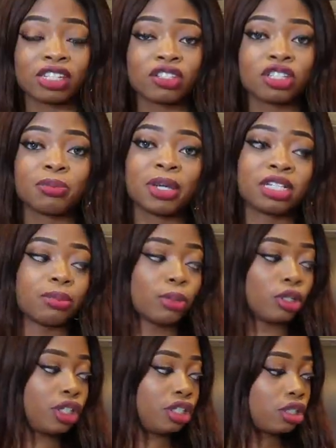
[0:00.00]
so to make the
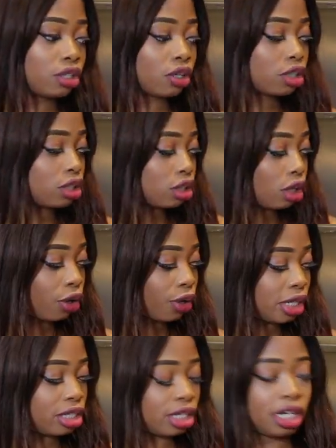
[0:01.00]
bolognese sauce, you're
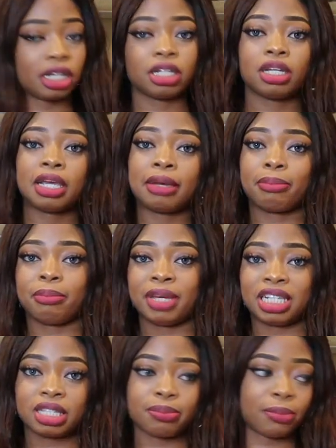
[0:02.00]
going to need
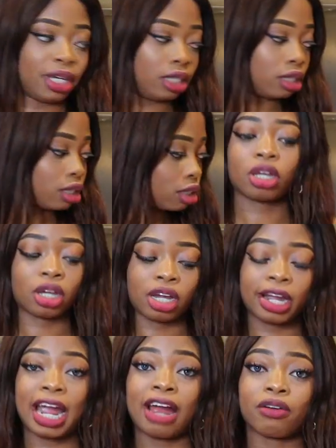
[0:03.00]
minced meat,
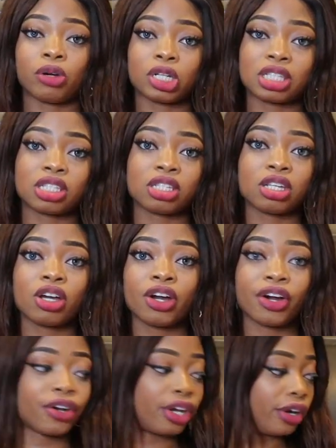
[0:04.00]
carrots,
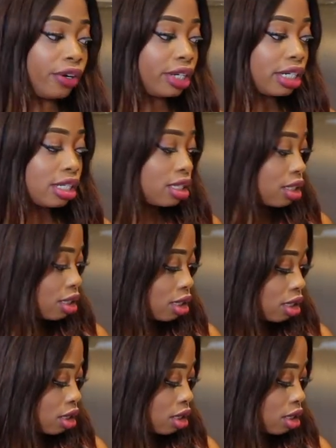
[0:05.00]
onions,